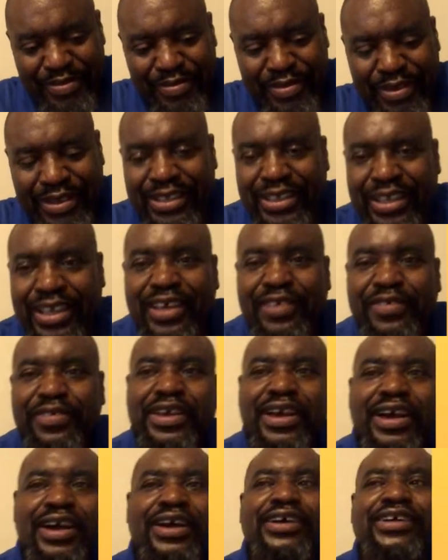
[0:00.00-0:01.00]
But yeah,
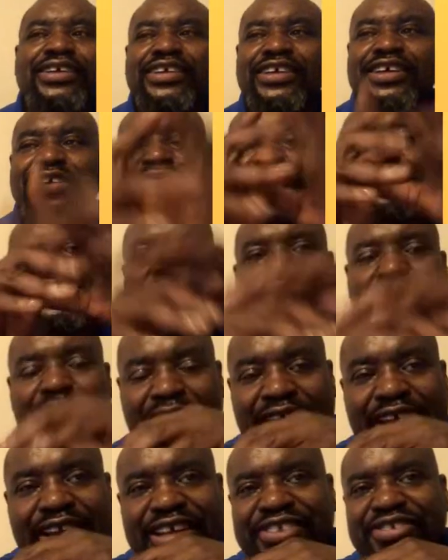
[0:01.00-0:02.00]
if you're any